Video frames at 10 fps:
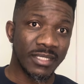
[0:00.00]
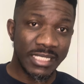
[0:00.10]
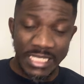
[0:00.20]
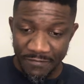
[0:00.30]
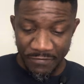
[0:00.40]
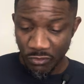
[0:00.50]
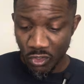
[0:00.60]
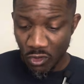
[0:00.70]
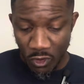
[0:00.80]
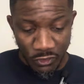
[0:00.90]
If it will
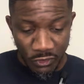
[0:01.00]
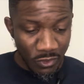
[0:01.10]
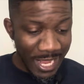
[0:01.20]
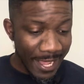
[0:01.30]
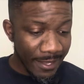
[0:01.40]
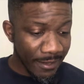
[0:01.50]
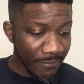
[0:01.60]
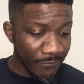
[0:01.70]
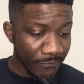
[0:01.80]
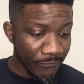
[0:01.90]
cost you like
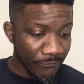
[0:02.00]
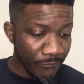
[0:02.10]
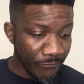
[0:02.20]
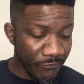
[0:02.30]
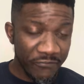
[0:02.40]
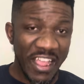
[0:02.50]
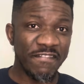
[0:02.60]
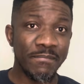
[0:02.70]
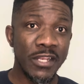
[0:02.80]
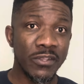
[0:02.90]

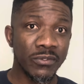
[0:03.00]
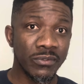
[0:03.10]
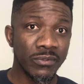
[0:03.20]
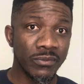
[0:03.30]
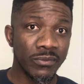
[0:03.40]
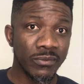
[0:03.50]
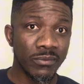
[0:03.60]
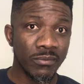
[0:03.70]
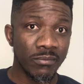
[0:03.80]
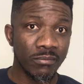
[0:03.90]
5 million
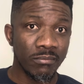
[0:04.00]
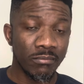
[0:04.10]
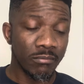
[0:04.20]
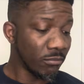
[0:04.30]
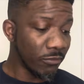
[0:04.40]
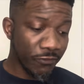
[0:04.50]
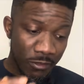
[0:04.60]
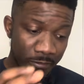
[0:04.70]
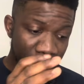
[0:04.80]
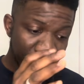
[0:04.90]

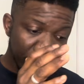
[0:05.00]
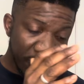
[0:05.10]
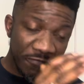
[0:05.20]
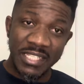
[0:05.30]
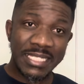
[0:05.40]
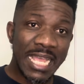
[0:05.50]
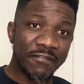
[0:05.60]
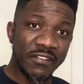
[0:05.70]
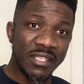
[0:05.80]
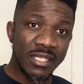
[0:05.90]
from visa
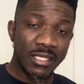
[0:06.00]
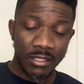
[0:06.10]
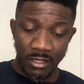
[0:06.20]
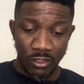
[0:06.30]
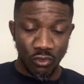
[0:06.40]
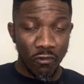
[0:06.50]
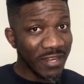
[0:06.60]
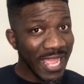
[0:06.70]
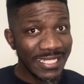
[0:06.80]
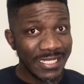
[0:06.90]
fee to
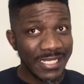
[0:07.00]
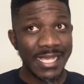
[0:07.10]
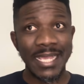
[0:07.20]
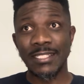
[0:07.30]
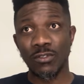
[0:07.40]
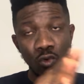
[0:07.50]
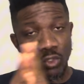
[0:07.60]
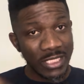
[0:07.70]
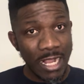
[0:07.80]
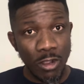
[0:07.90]
flight ticket,
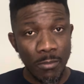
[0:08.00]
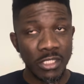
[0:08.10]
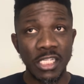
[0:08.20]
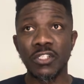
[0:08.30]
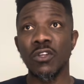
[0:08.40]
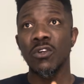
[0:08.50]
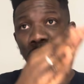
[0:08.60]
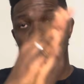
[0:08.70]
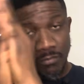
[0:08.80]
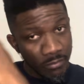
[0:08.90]
hotel
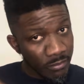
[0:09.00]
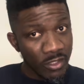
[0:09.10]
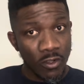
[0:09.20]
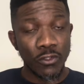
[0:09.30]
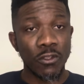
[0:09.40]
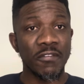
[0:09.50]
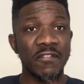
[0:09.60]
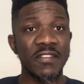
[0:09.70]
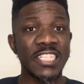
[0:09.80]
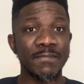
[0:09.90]
accommodation, cost of
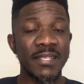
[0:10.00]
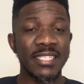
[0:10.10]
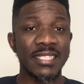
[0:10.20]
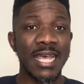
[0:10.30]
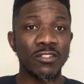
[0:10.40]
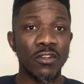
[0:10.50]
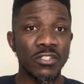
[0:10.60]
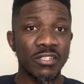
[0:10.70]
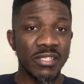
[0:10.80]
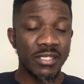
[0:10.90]
living expenses in that
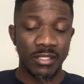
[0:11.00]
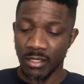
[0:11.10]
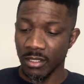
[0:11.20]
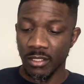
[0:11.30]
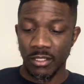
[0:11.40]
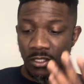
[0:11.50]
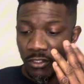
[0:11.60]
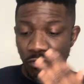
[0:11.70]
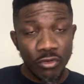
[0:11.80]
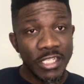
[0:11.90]
country,
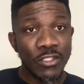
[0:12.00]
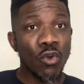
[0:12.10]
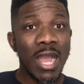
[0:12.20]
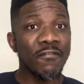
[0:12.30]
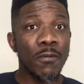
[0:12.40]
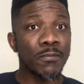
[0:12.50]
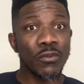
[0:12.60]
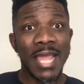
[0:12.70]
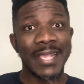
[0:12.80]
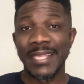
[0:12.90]
you need to have up to
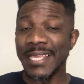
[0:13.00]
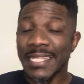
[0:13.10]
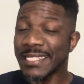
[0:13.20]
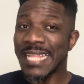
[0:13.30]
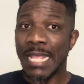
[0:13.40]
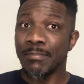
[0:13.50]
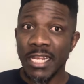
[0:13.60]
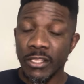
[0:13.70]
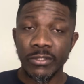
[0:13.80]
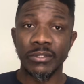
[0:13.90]
like 8-9 million